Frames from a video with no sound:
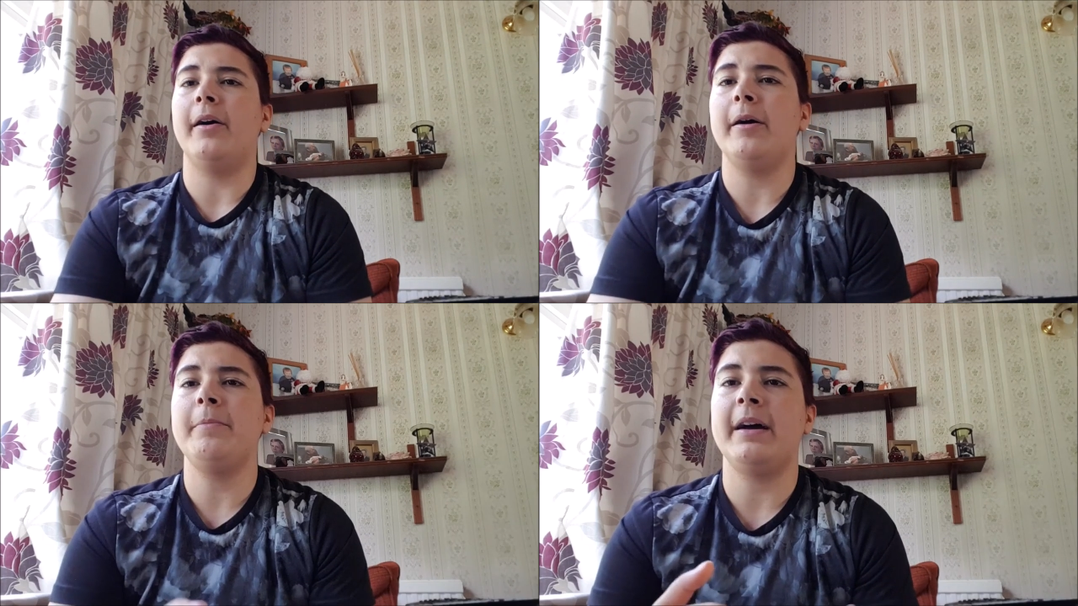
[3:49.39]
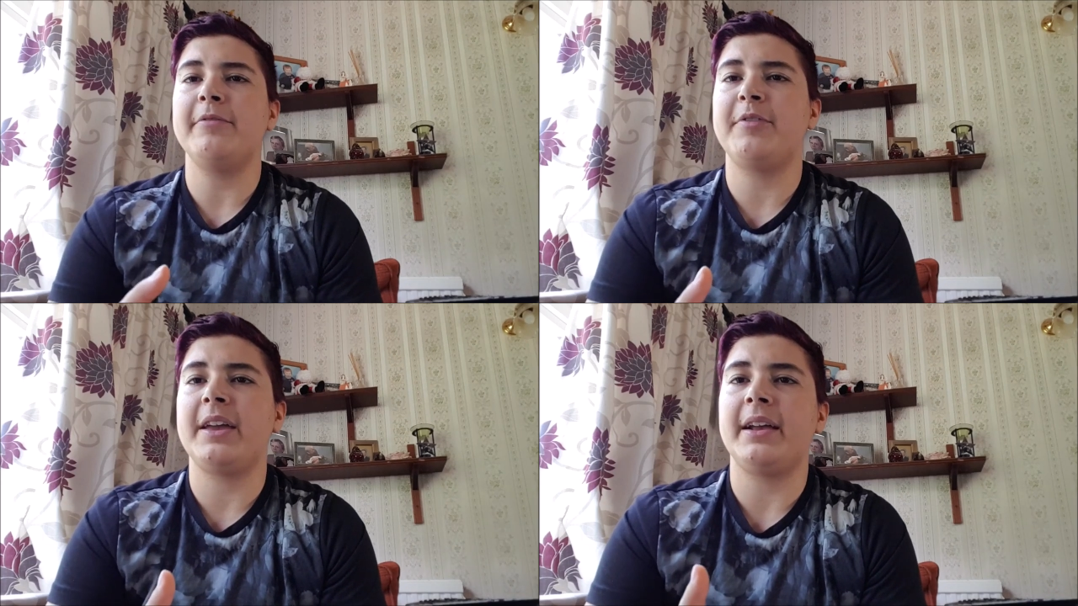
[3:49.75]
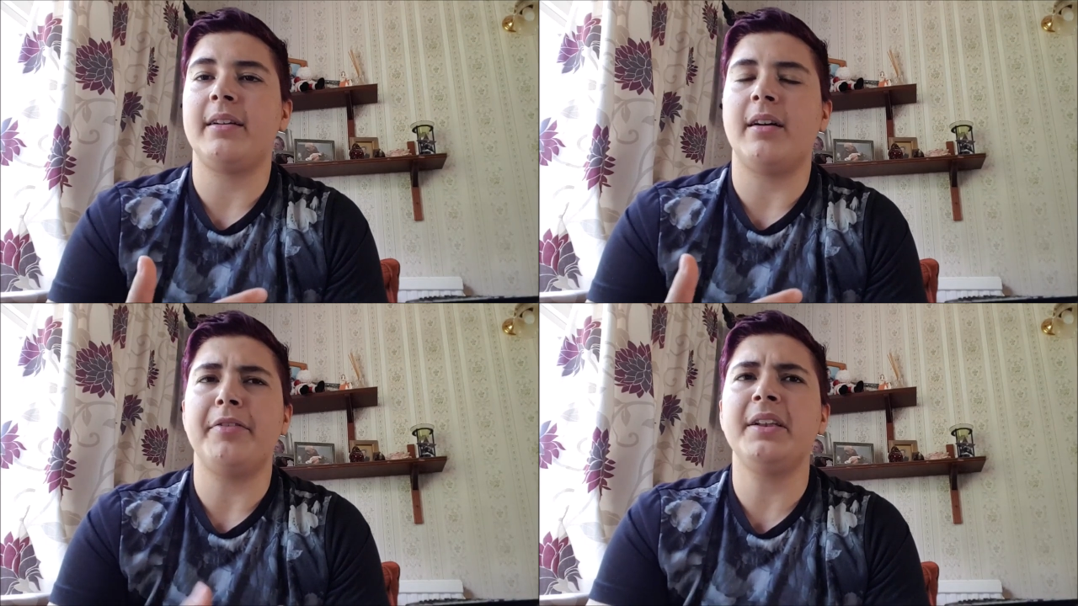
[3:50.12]
I'm
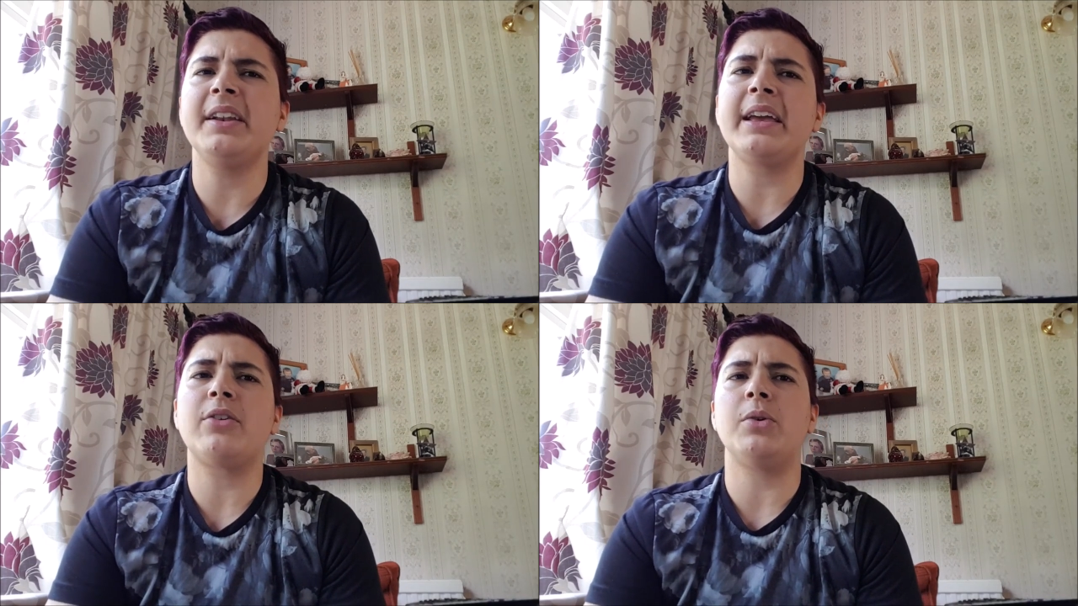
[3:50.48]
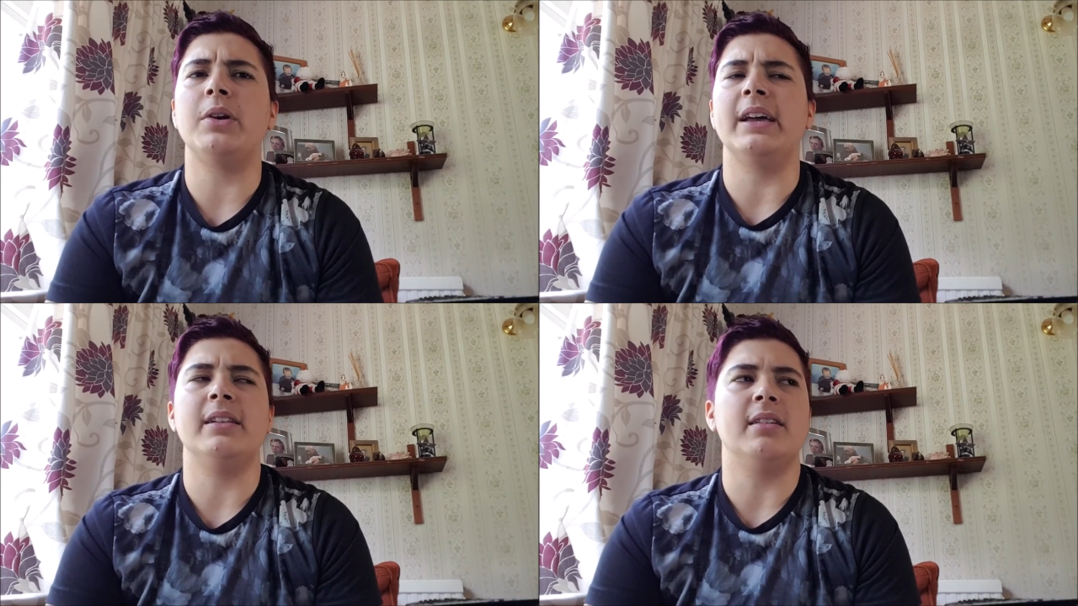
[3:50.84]
having, I think they call it,